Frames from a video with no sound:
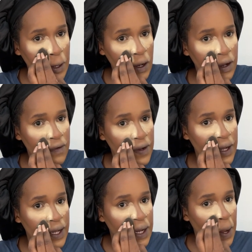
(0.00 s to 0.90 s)

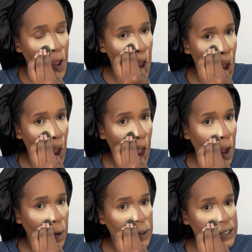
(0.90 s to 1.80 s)
definitely
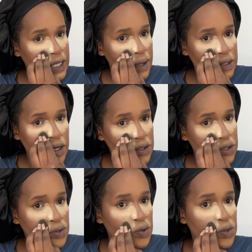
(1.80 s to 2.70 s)
the times I used
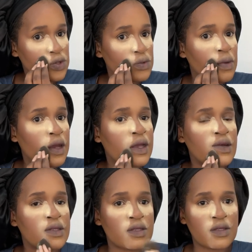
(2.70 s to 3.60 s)
to go to
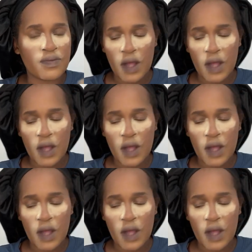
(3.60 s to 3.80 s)
markets,